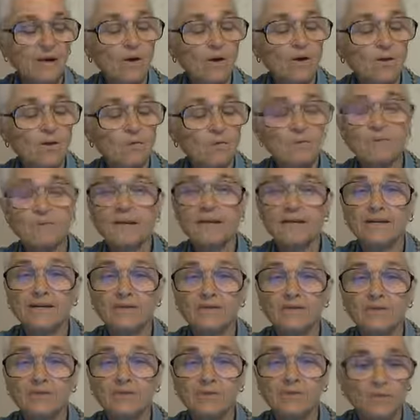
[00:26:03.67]
Oh, I
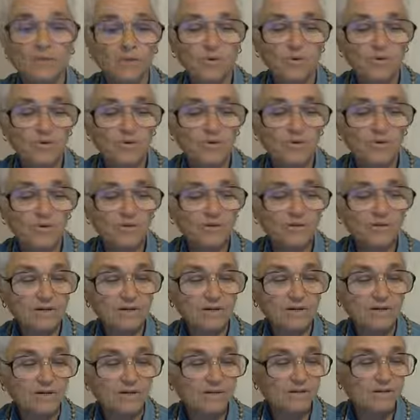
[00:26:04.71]
guess the little boy is Krishna.